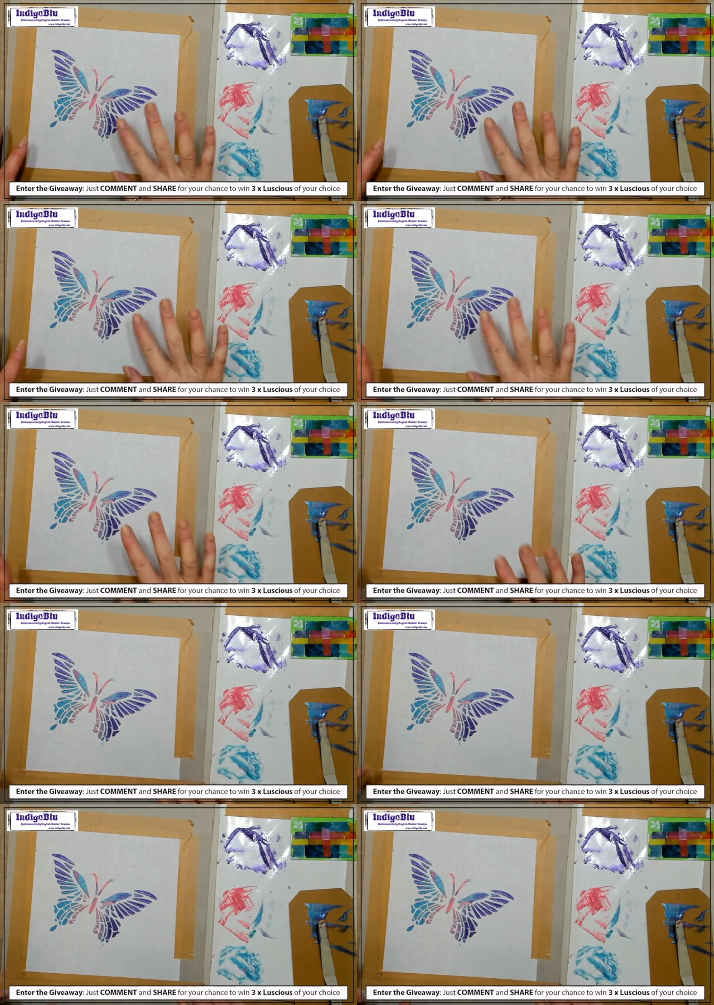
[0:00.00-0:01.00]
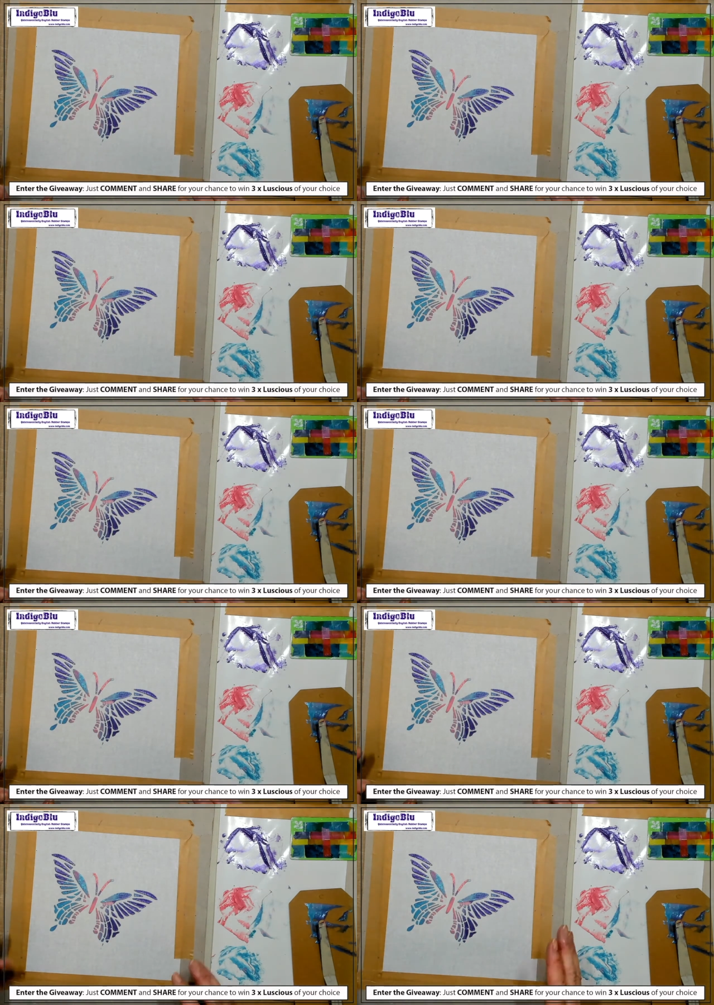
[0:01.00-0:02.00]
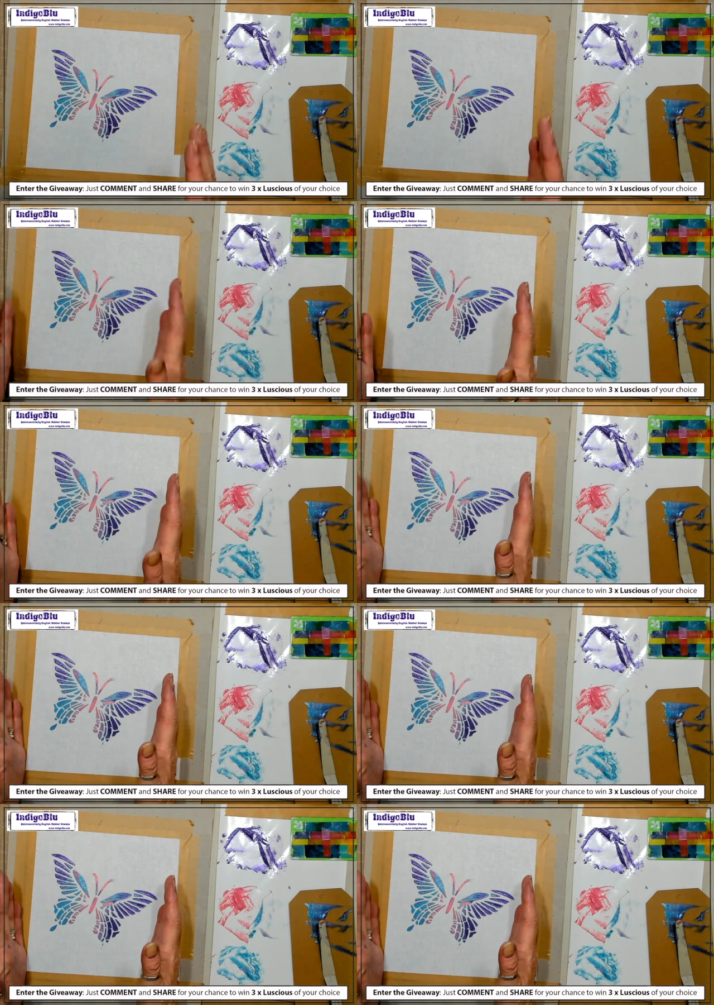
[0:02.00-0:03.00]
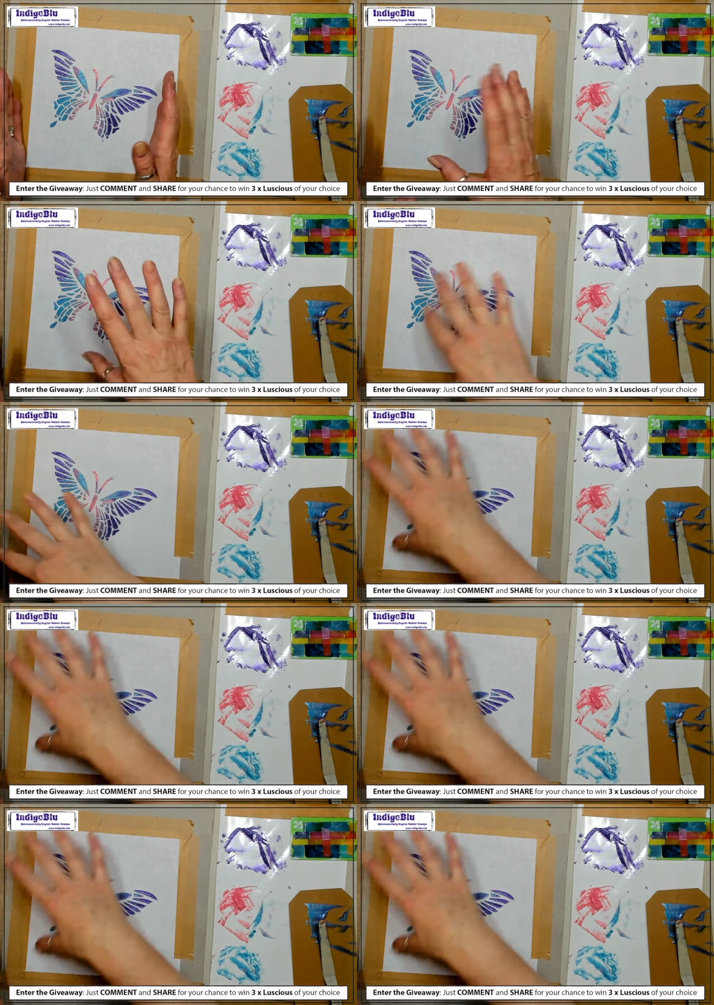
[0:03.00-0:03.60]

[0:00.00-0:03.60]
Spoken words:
Nobody's mouth can be seen.